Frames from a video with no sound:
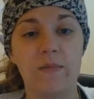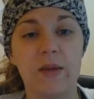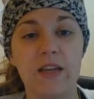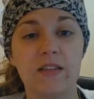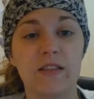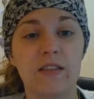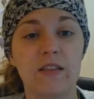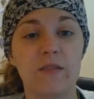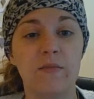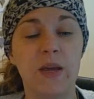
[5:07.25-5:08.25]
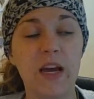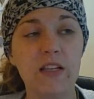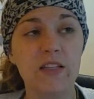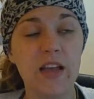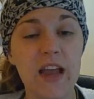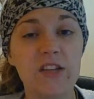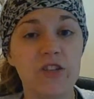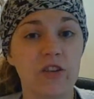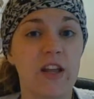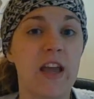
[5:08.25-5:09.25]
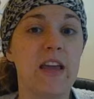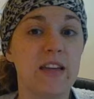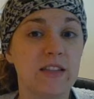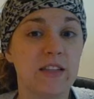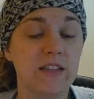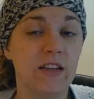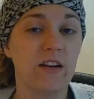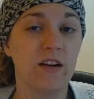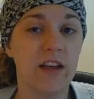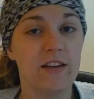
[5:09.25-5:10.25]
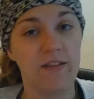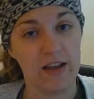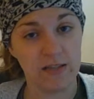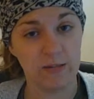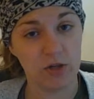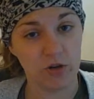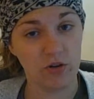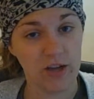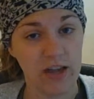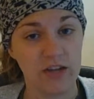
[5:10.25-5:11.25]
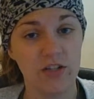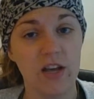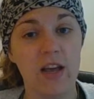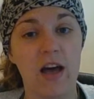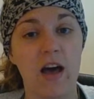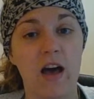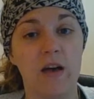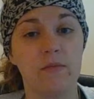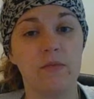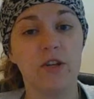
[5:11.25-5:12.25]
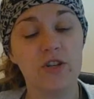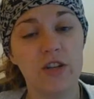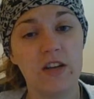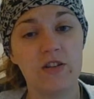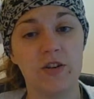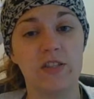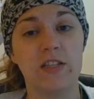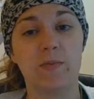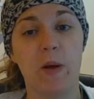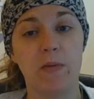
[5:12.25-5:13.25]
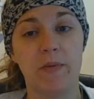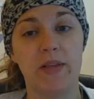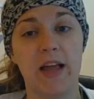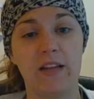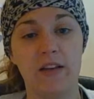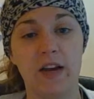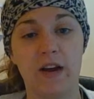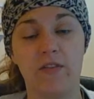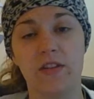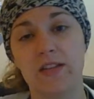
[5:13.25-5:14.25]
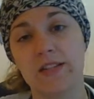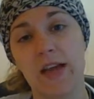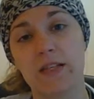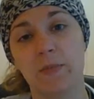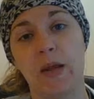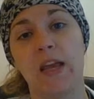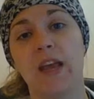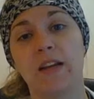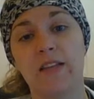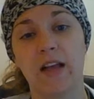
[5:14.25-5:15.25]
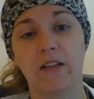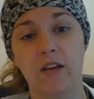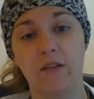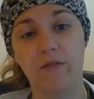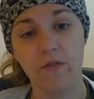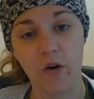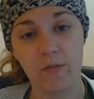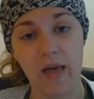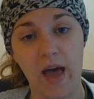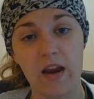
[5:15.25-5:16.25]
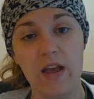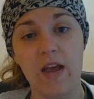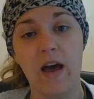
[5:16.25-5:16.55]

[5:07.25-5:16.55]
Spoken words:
Because age 38 is considered advanced maternal age, your insurance is probably likely to cover this test, but I can't exactly confirm that.